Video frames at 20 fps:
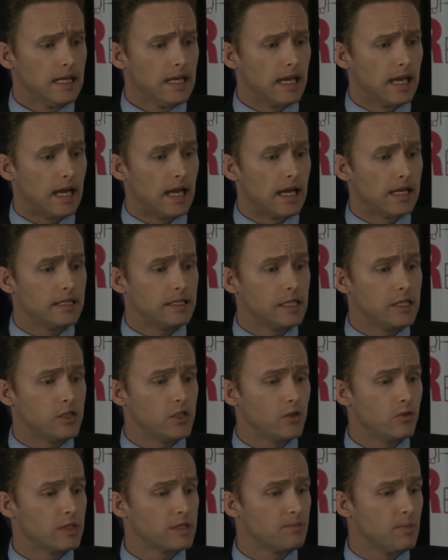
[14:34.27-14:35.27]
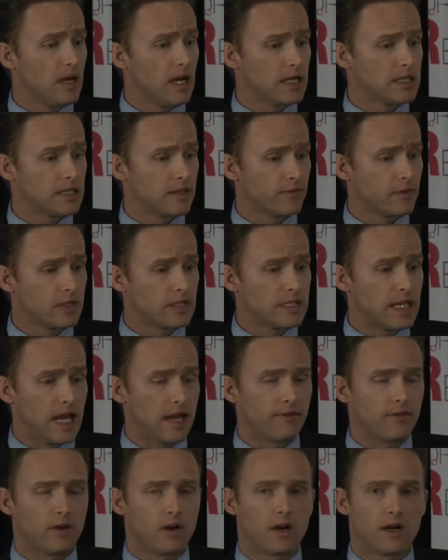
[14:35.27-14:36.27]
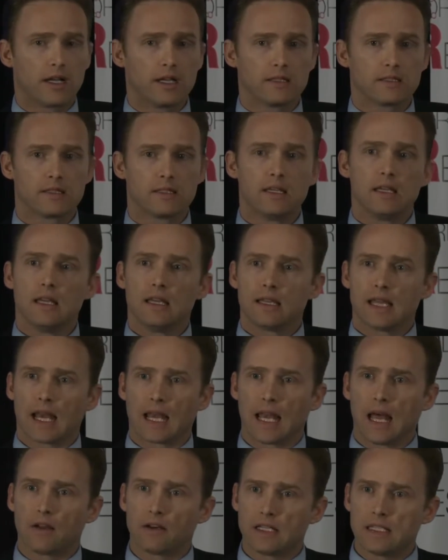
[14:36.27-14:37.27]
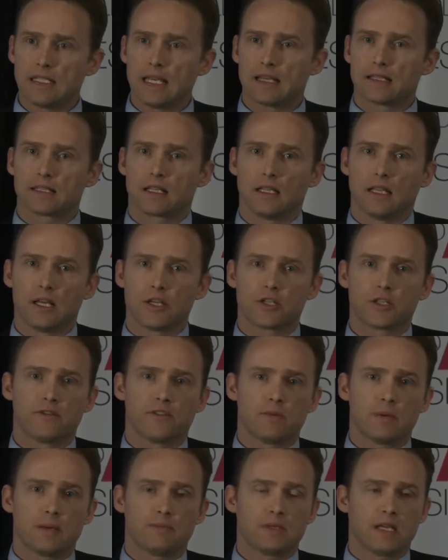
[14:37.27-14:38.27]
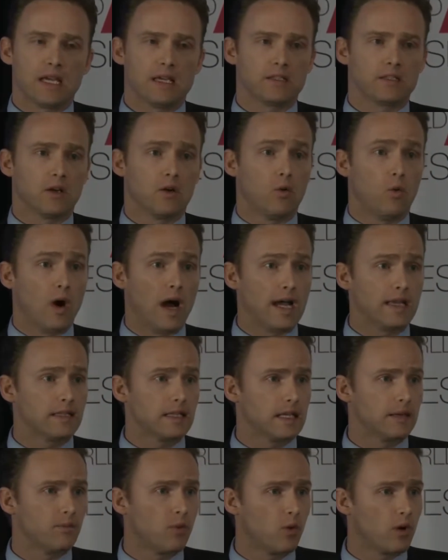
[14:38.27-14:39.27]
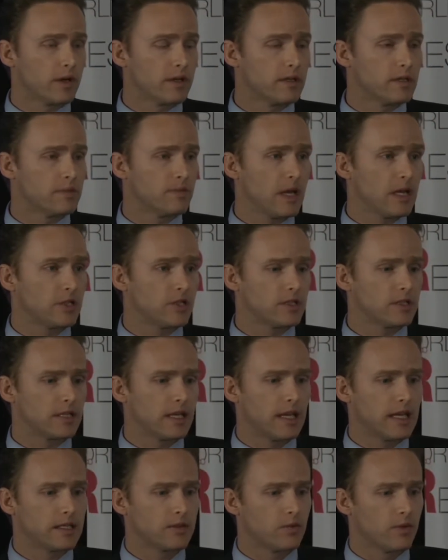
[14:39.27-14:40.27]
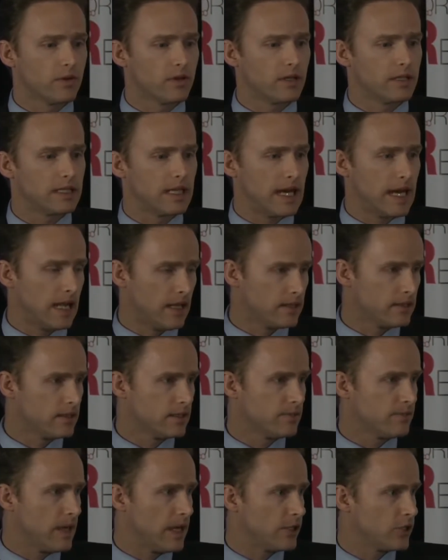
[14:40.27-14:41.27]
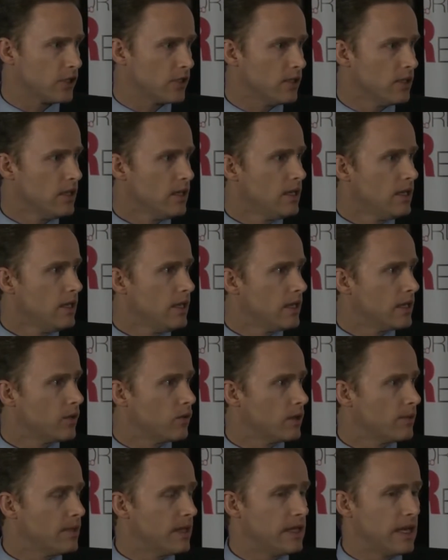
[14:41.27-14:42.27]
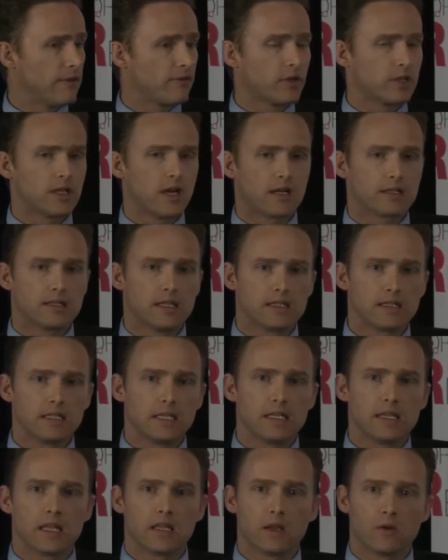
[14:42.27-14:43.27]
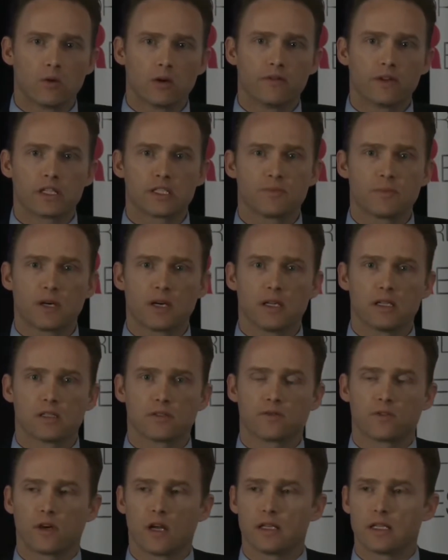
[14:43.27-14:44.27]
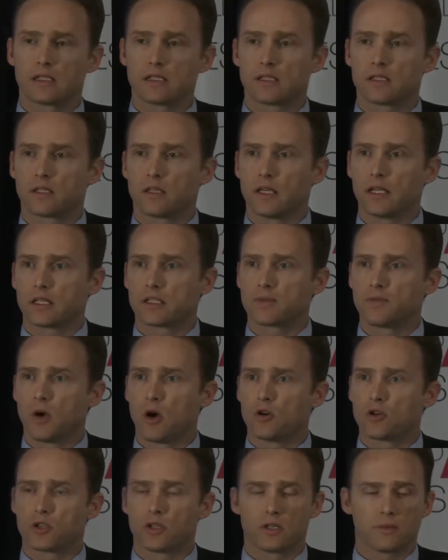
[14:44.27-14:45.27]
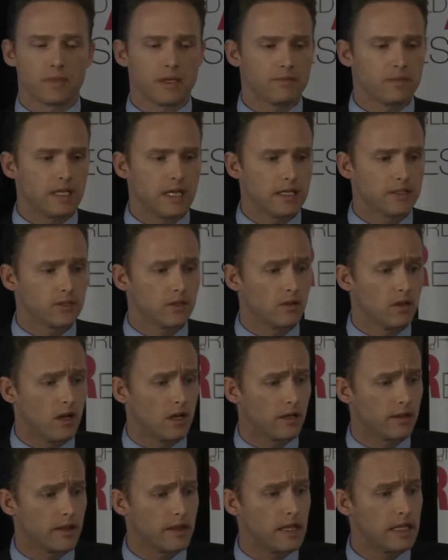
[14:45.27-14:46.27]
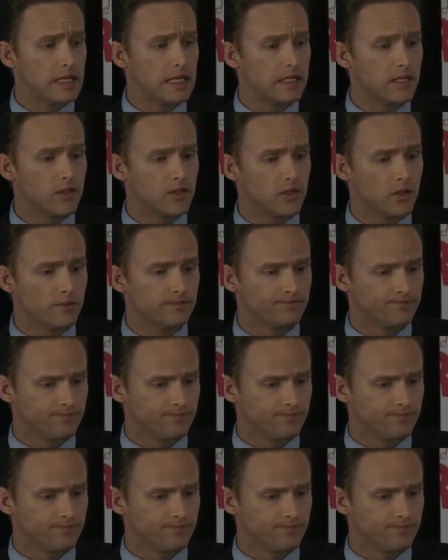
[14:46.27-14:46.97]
T2 was positive for Staph aureus. That allowed a de-escalation of the piptazone. Why is that important in this patient's case? Well, they're a dialysis patient. There would have been nephrotoxicity that they would have experienced for unnecessary exposure to piptazone longer than they needed to.